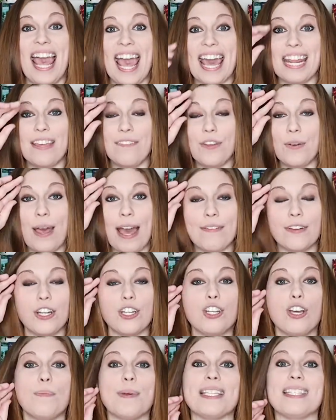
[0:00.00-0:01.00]
And if you have an
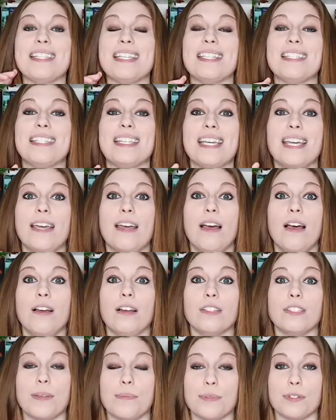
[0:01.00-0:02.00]
Adobe CC
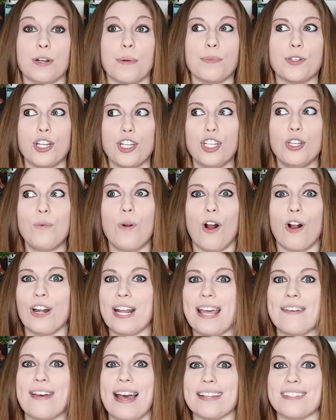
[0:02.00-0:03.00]
subscription, you
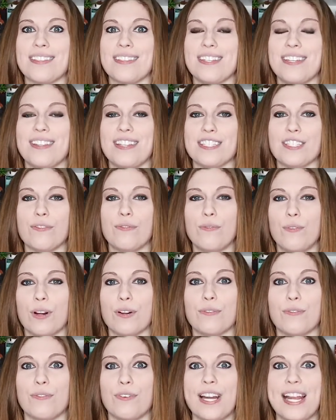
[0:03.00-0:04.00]
already have access to this
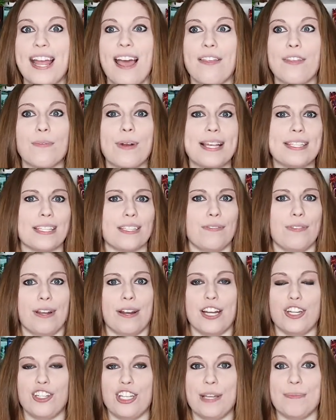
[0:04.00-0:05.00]
for free. Otherwise, it's
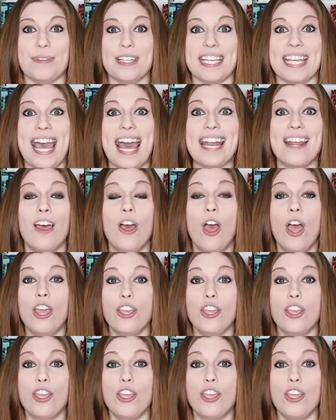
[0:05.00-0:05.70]
very cheap to get.